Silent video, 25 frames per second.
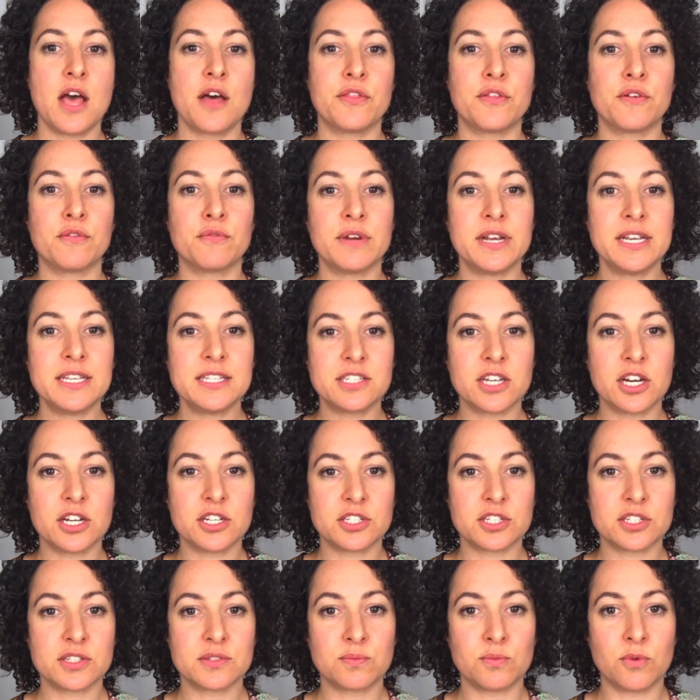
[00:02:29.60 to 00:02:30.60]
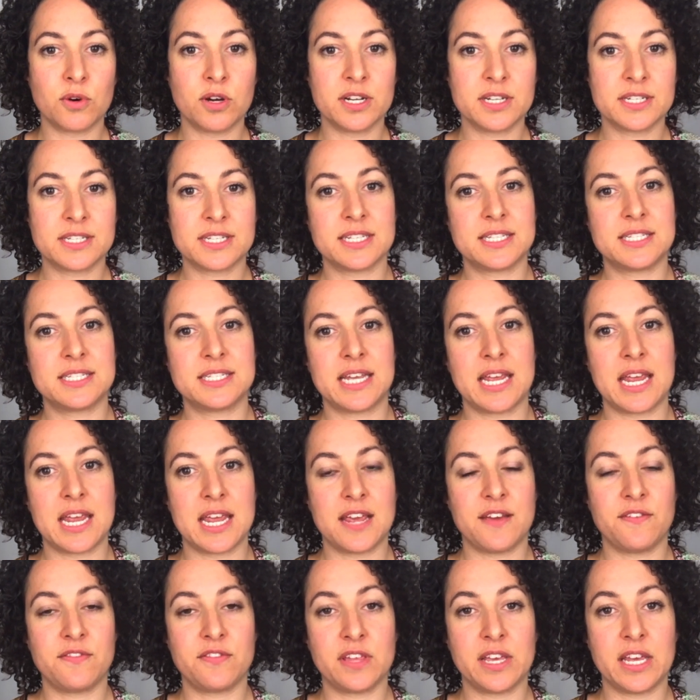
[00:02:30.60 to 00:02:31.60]
The researchers wanted to
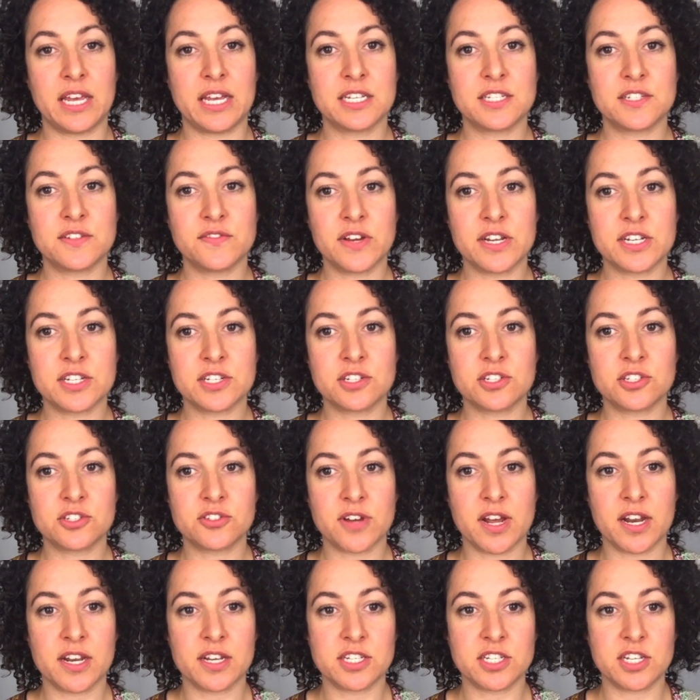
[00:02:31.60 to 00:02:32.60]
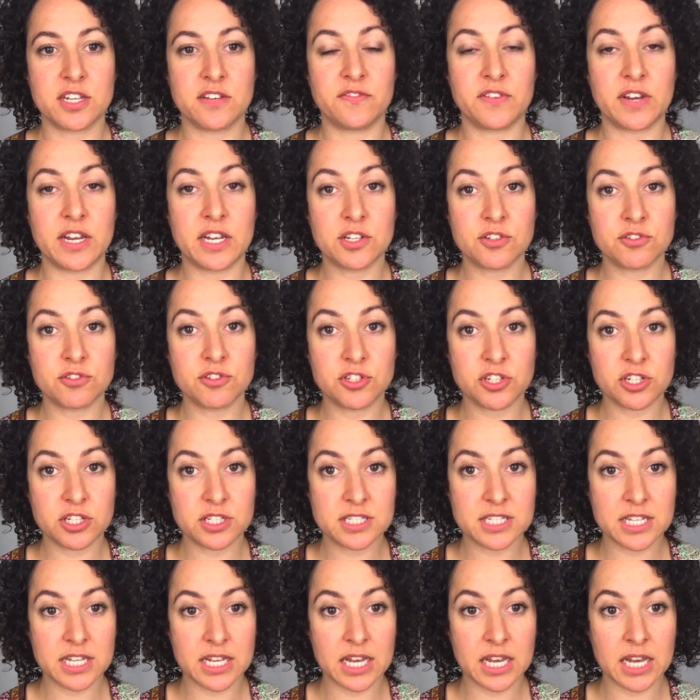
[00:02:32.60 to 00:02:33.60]
see if the intervention strategy of
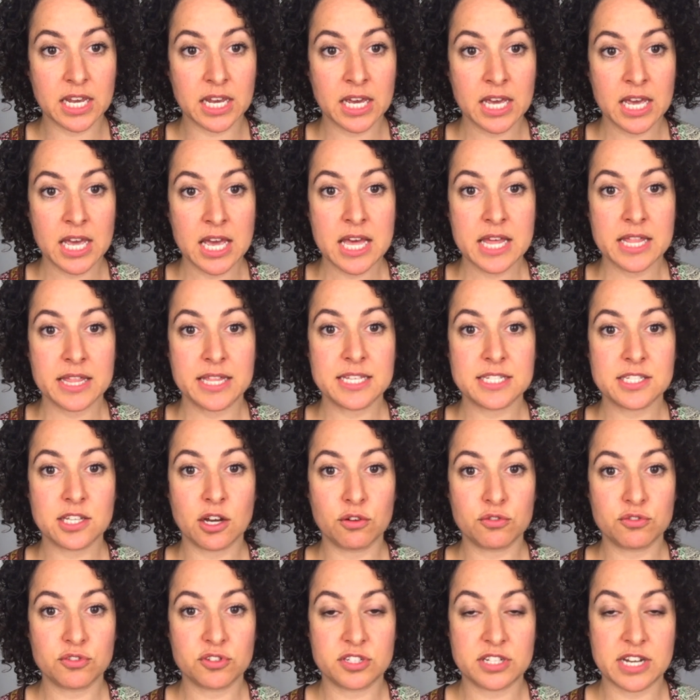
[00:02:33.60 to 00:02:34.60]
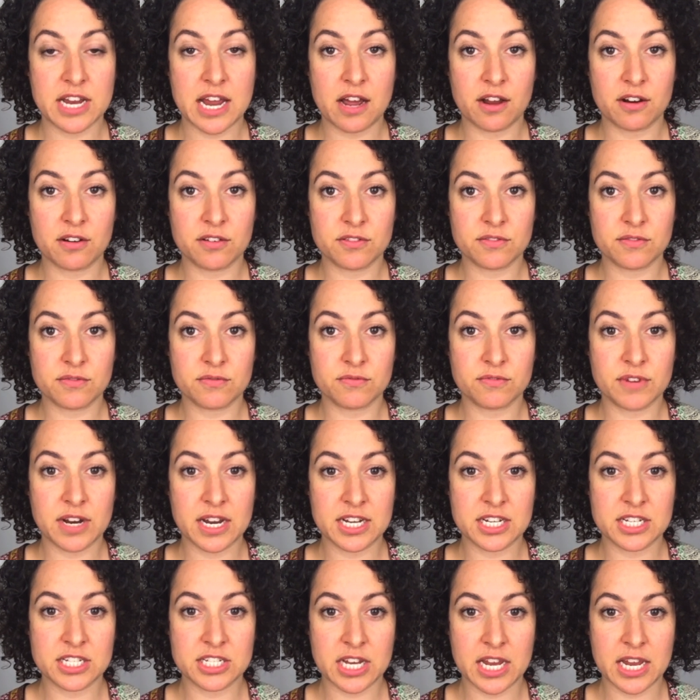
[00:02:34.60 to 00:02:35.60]
introducing this ultrasound
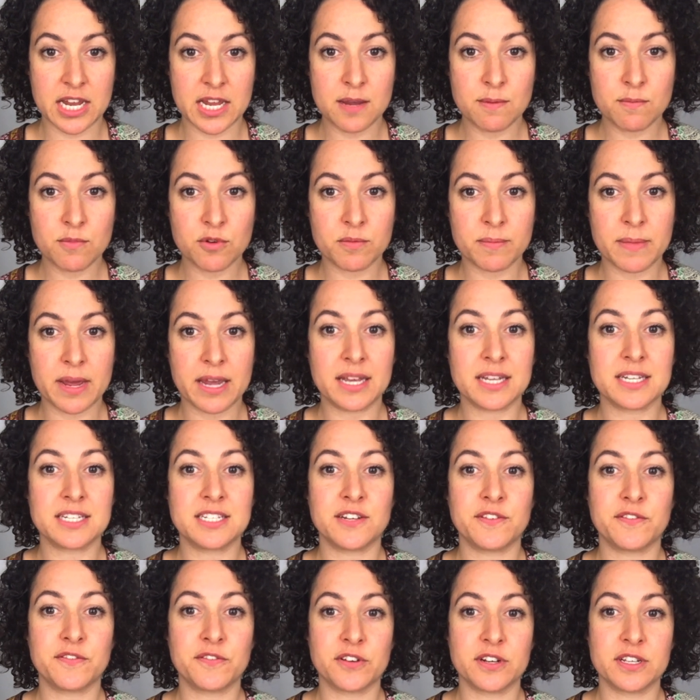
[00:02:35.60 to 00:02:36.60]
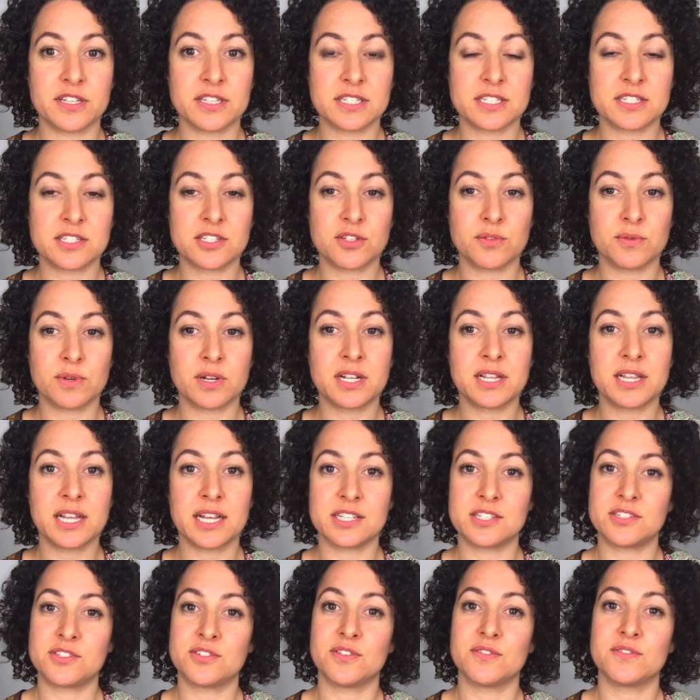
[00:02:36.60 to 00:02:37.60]
regime would make a difference to a
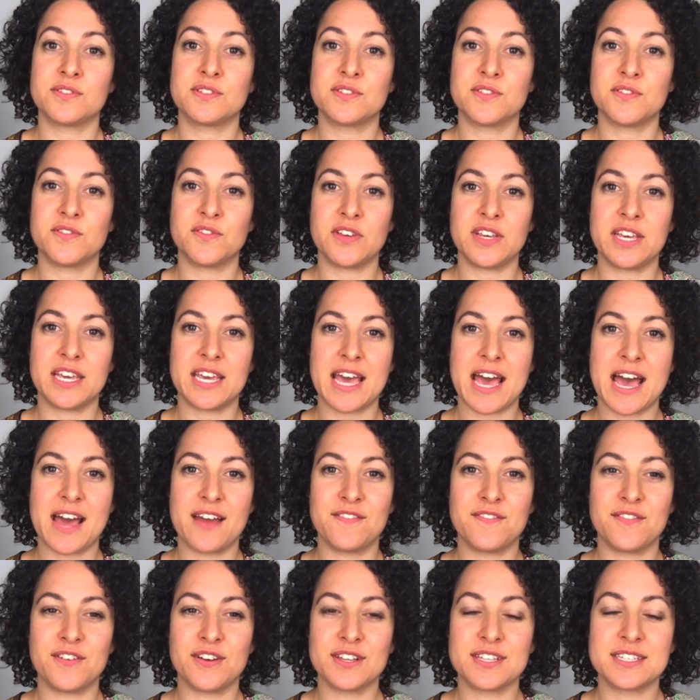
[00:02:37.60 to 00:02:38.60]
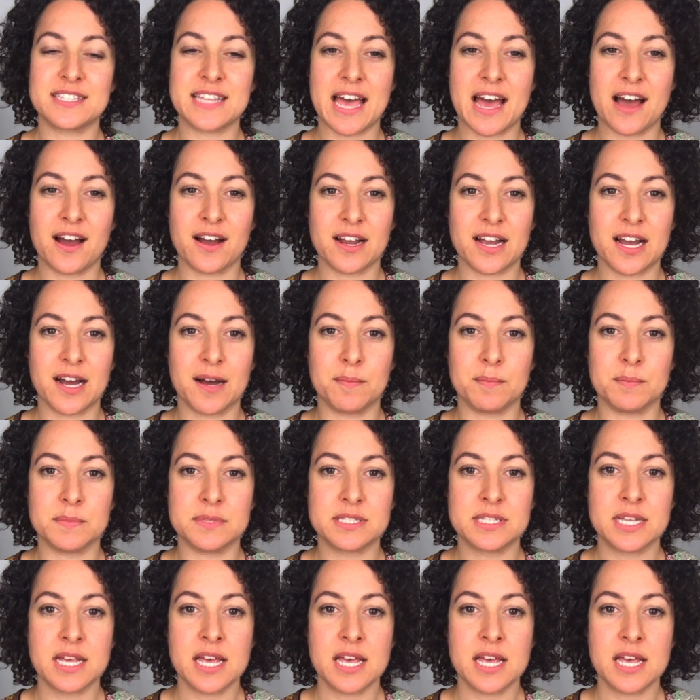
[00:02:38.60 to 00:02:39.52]
cluster of severe adverse outcomes